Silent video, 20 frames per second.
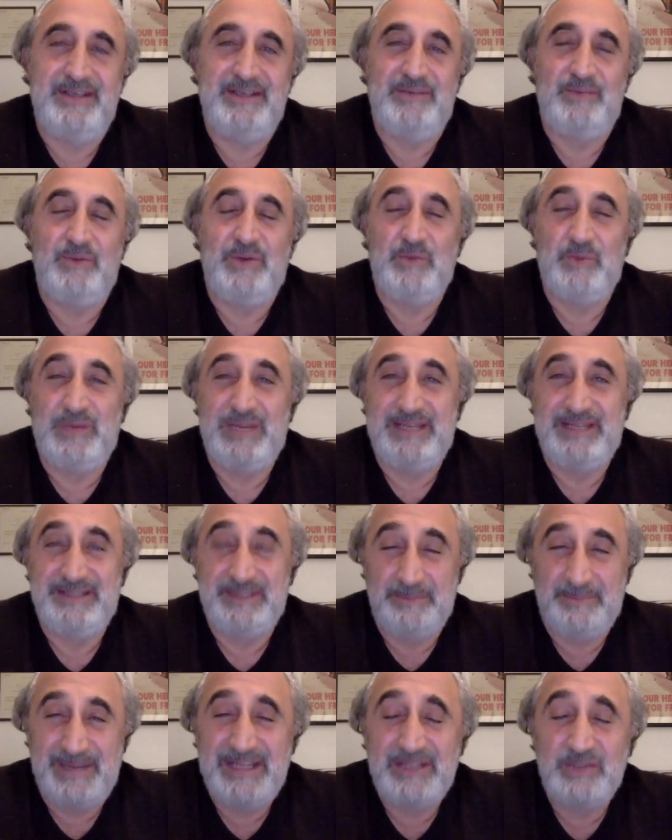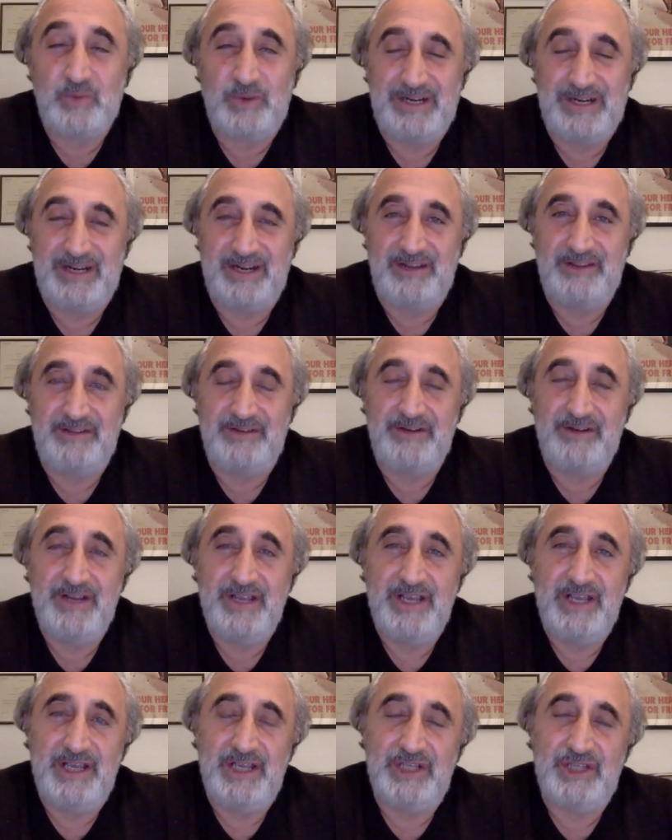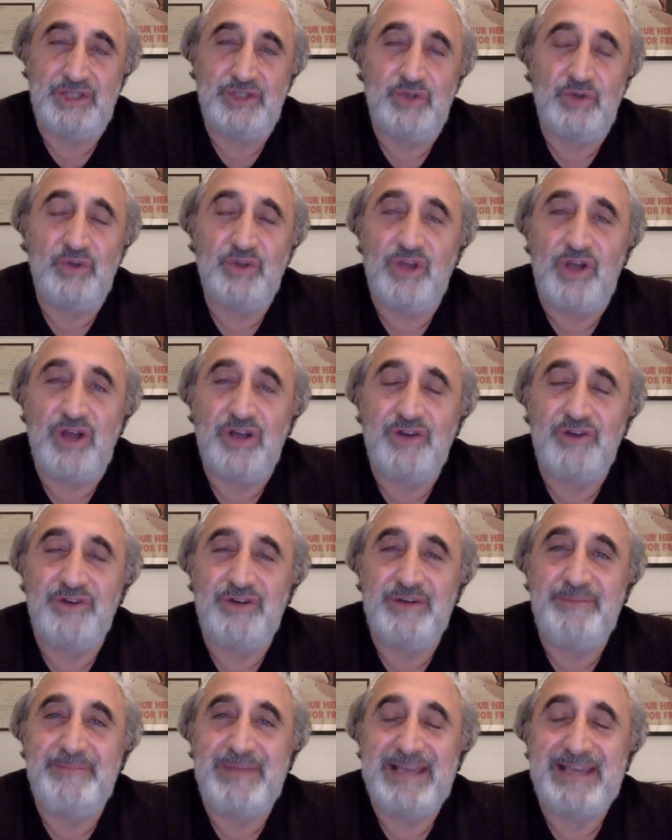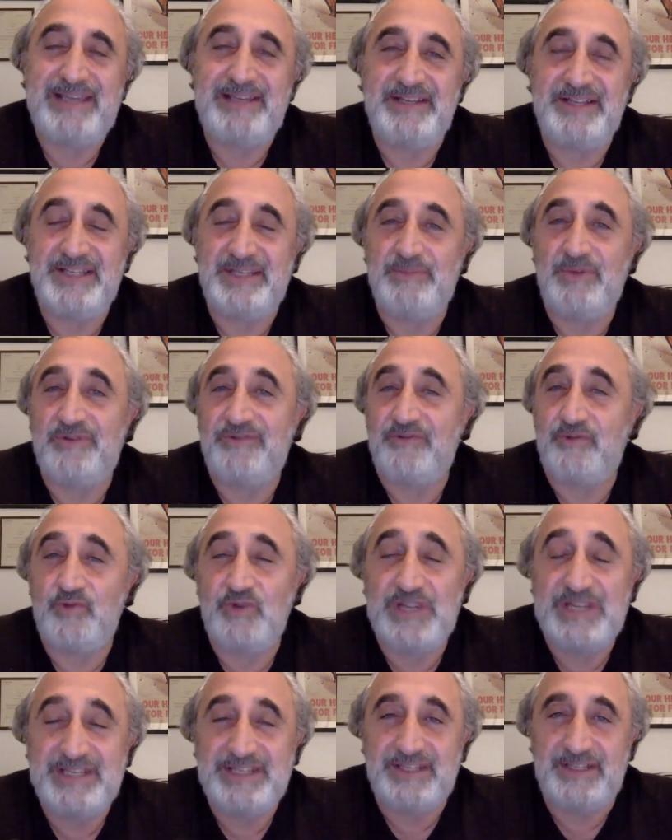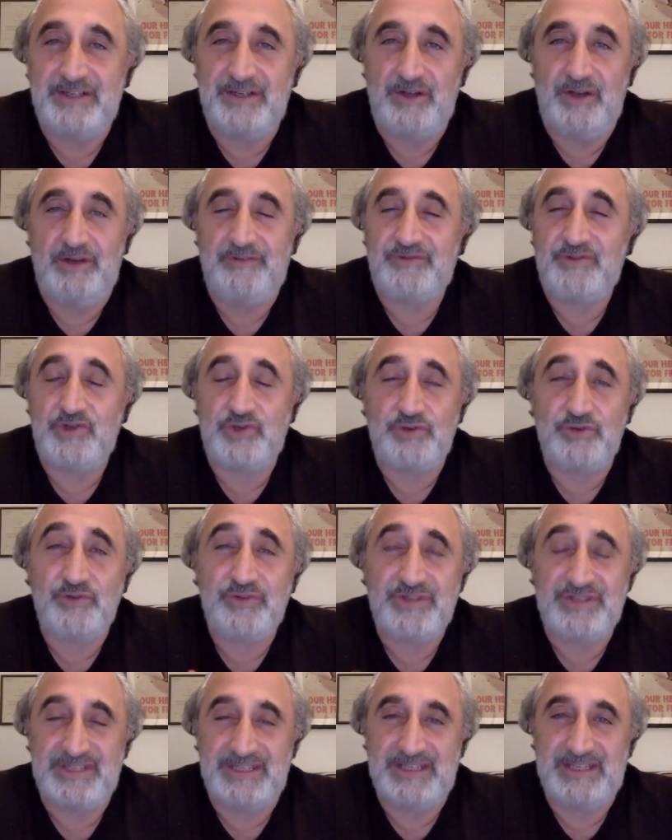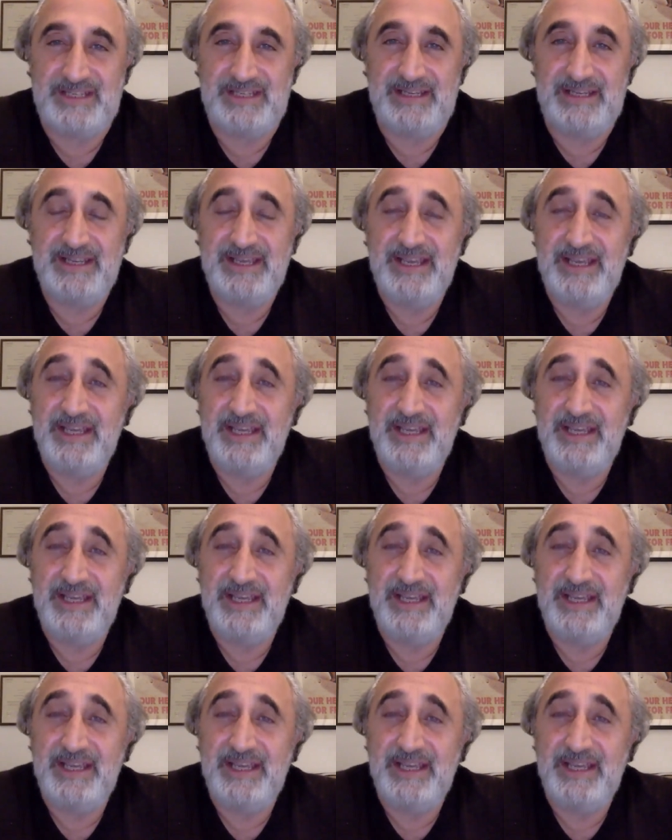when we debate one another is no longer a mechanism of reason of truth seeking